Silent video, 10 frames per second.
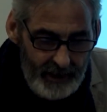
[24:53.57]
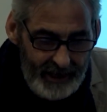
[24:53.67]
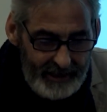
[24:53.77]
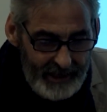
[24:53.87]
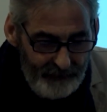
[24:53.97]

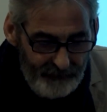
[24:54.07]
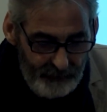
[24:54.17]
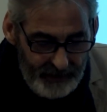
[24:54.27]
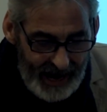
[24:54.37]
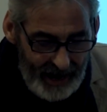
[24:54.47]
He suffered
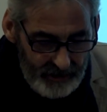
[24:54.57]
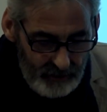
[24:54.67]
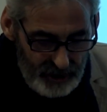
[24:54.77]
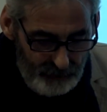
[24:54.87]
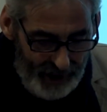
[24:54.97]
from gout,
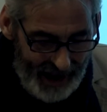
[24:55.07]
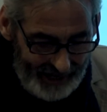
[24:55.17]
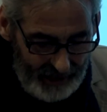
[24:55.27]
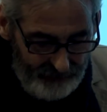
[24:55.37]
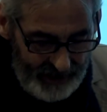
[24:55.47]
which
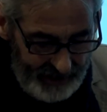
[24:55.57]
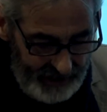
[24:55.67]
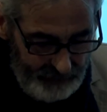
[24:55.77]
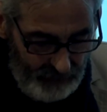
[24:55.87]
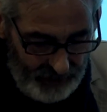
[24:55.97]
badly affected
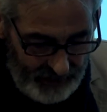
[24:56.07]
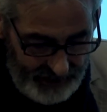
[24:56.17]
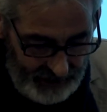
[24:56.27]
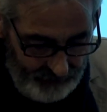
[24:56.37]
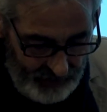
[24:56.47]
his
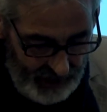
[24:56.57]
mobility.